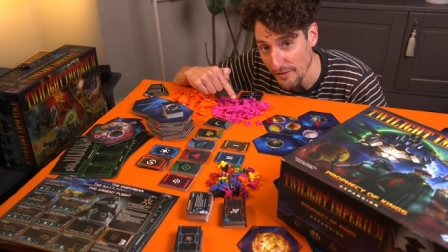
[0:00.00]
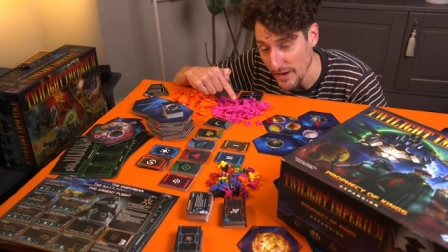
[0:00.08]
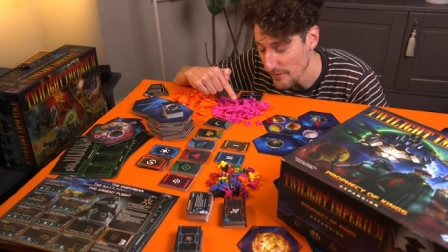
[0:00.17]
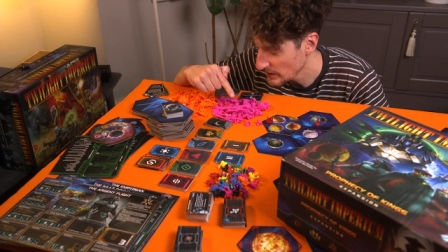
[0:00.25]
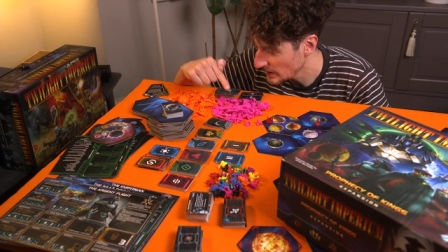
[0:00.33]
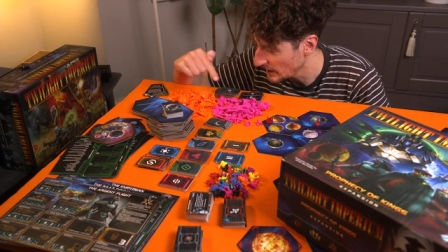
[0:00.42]

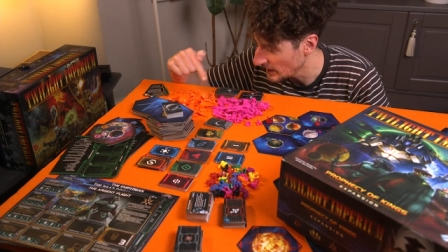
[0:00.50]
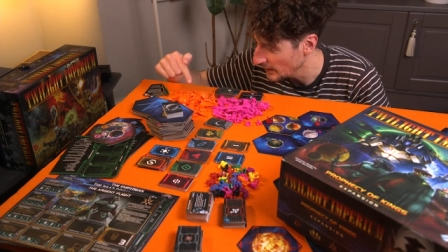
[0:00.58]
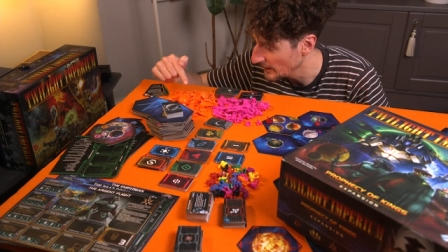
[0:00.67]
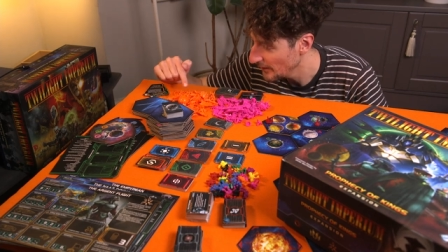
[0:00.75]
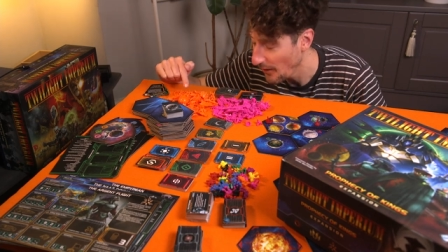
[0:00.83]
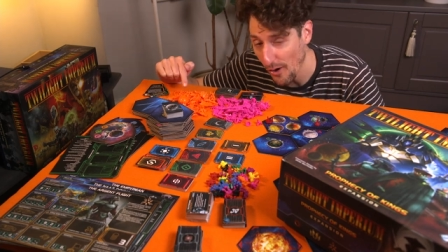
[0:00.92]
favourite
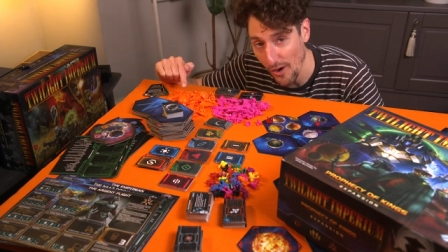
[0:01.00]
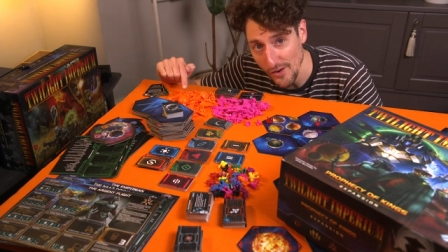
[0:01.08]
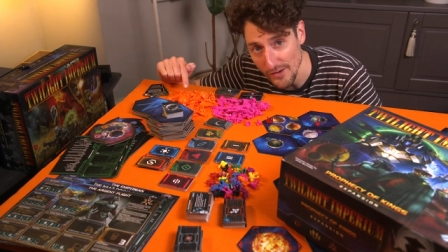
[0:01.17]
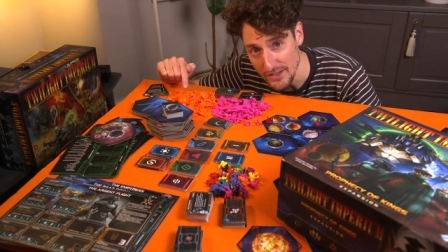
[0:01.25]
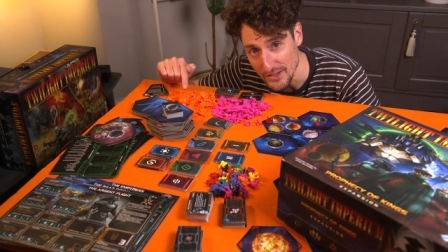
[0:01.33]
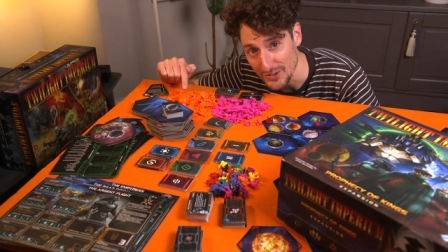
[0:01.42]
colour. Hot
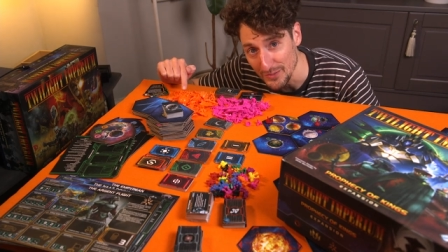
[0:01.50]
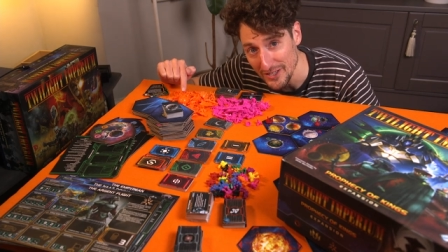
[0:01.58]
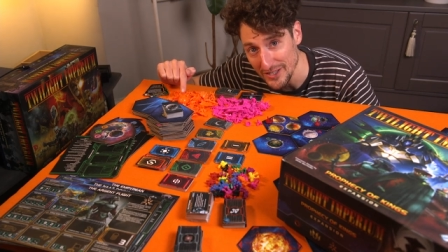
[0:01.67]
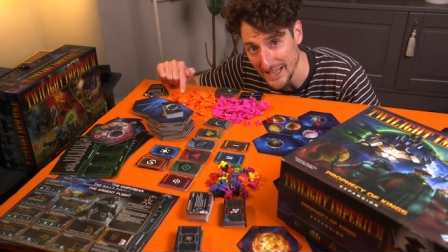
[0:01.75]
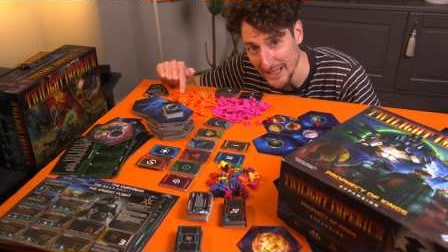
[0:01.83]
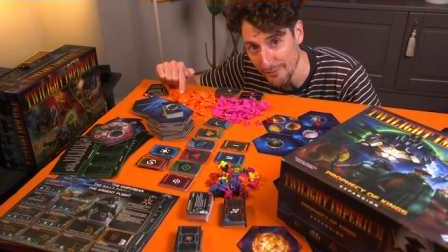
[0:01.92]
orange, my
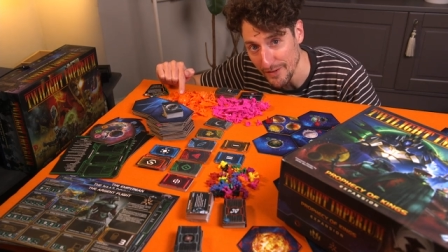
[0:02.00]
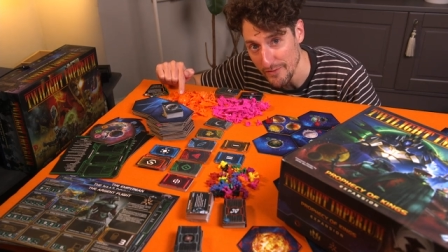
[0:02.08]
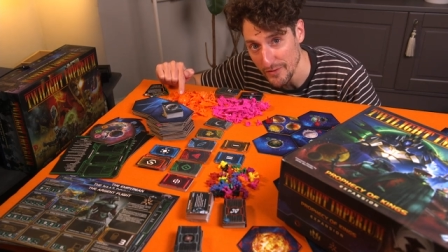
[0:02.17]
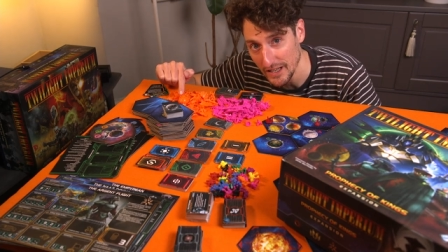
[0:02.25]
second favourite